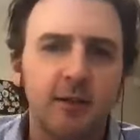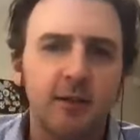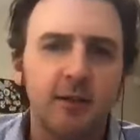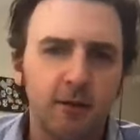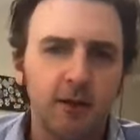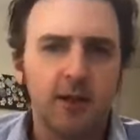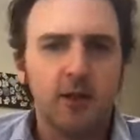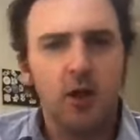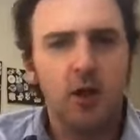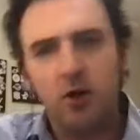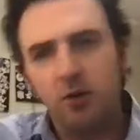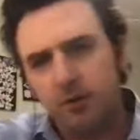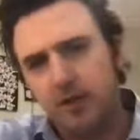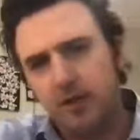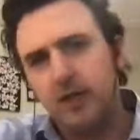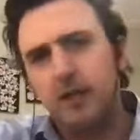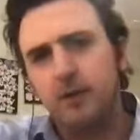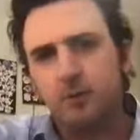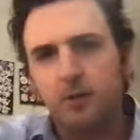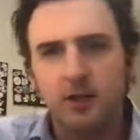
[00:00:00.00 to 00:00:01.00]
And they're like, oh,
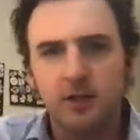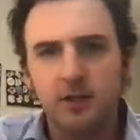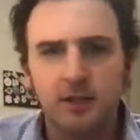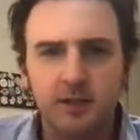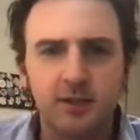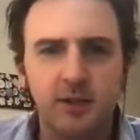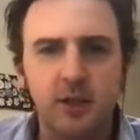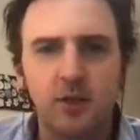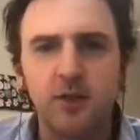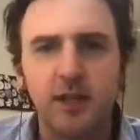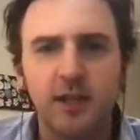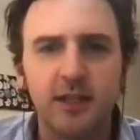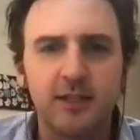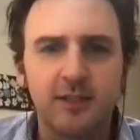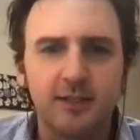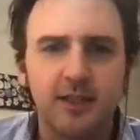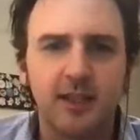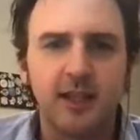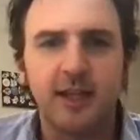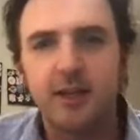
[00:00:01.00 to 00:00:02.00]
okay, well, so then
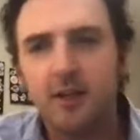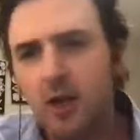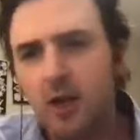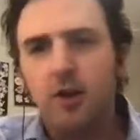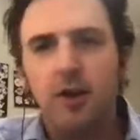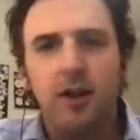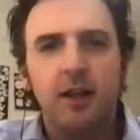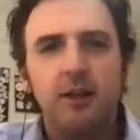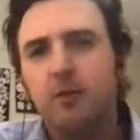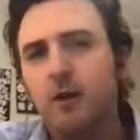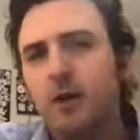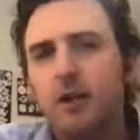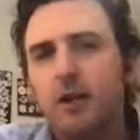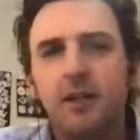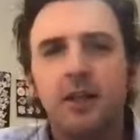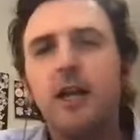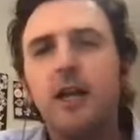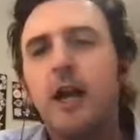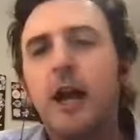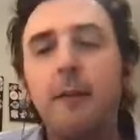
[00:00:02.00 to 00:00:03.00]
it's like, all right,
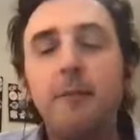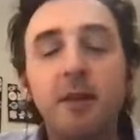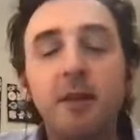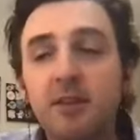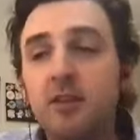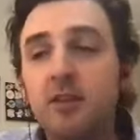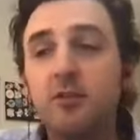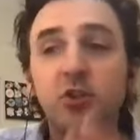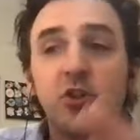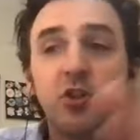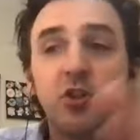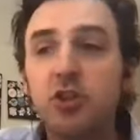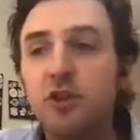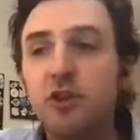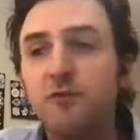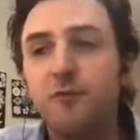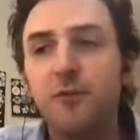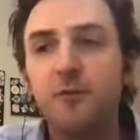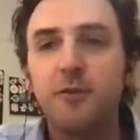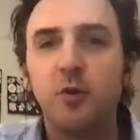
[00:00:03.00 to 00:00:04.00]
well, I mean, the
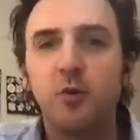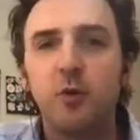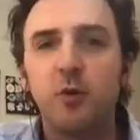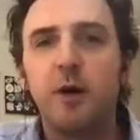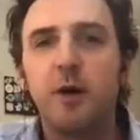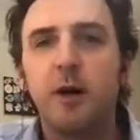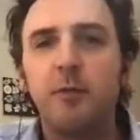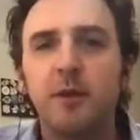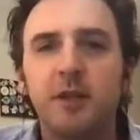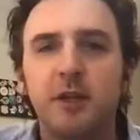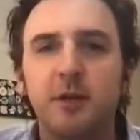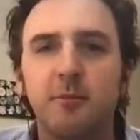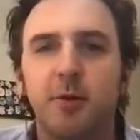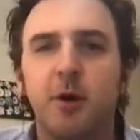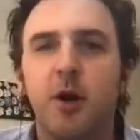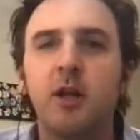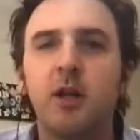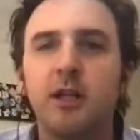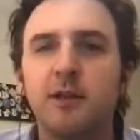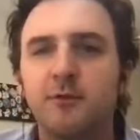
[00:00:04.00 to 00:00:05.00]
shift from the Republican
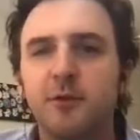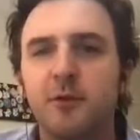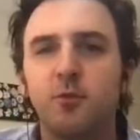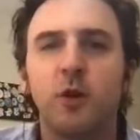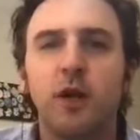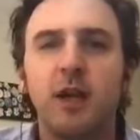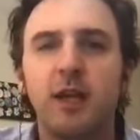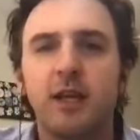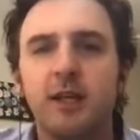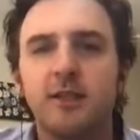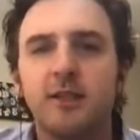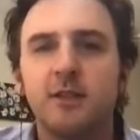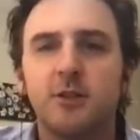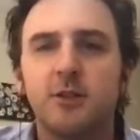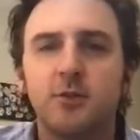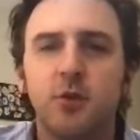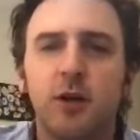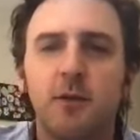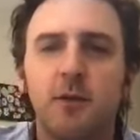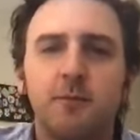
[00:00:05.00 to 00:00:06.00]
Party from Reagan to
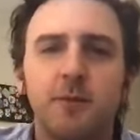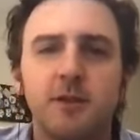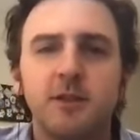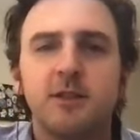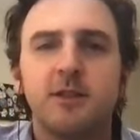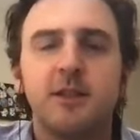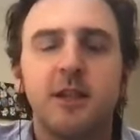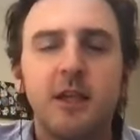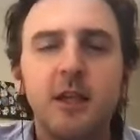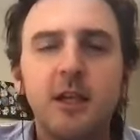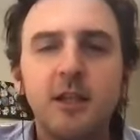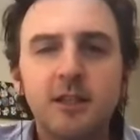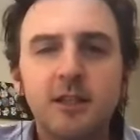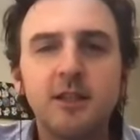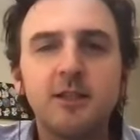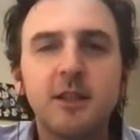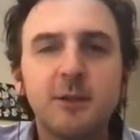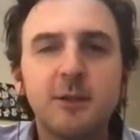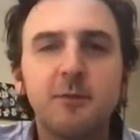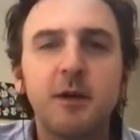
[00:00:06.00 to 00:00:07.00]
Trump is
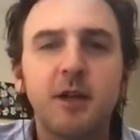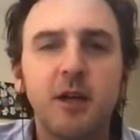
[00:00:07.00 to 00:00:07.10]
since it's